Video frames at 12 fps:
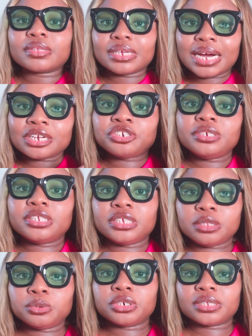Actually
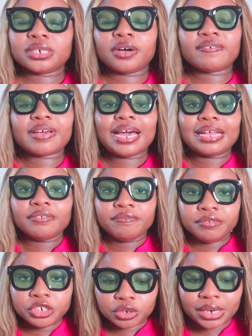sit with yourself and
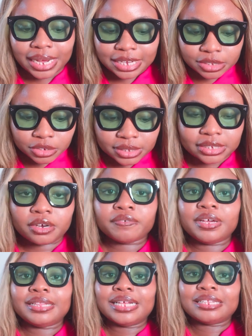visualize yourself
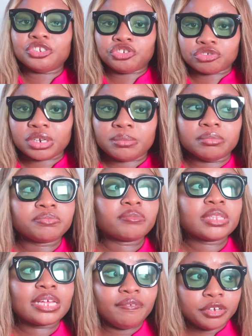in that dream.
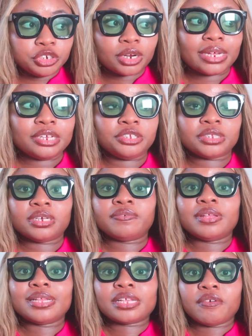Visualize yourself
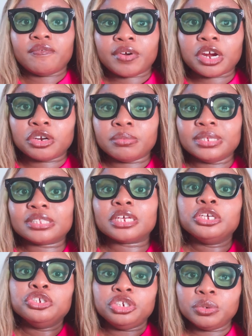in that environment.
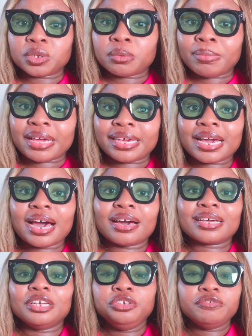Do you want to buy a car?
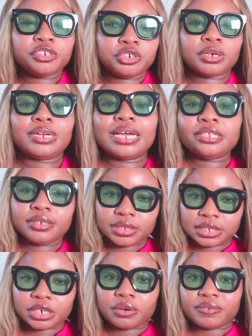Can you visualize
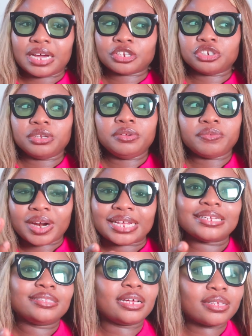yourself actually
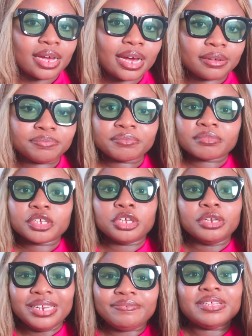riding that car,
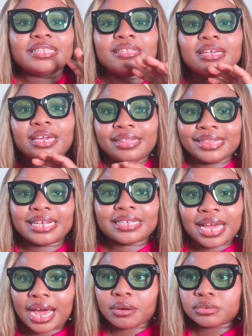living in that
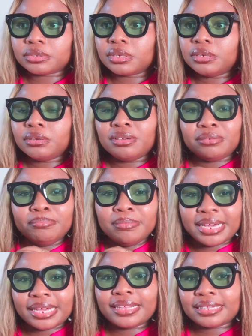house,
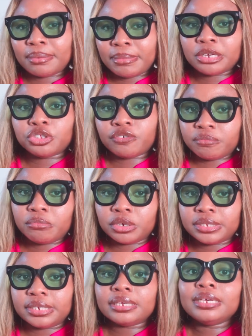making that amount of
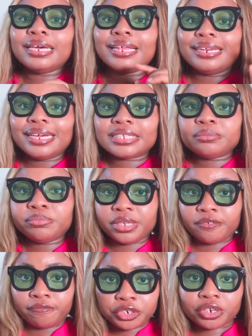money? Let it be a
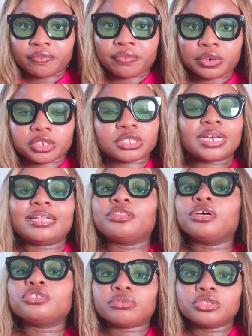vision first.
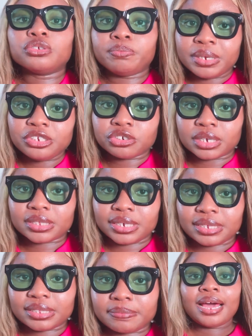Don't run to Pinterest
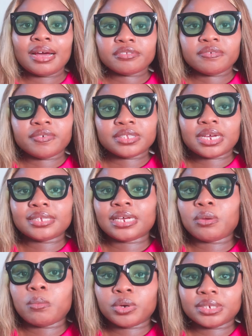yet. I have to emphasize how
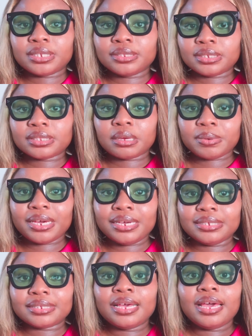important this step
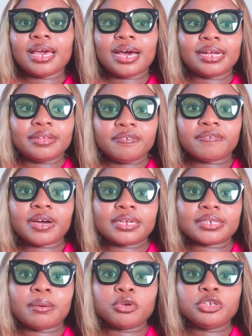is, and in fact,
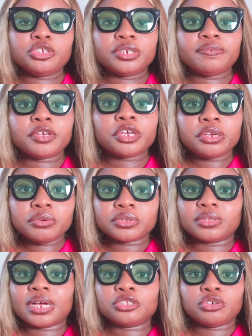I'm going to give you cues
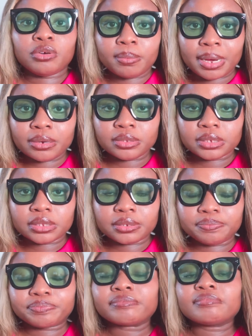on how to go about it.
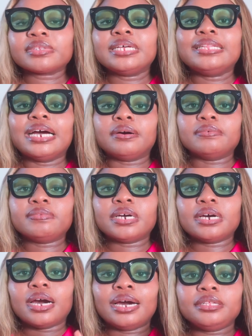Now,
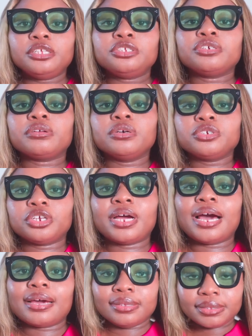I need you to close your
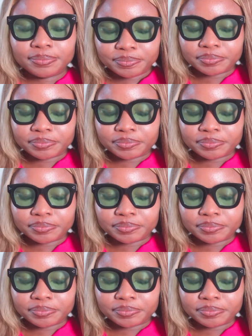eyes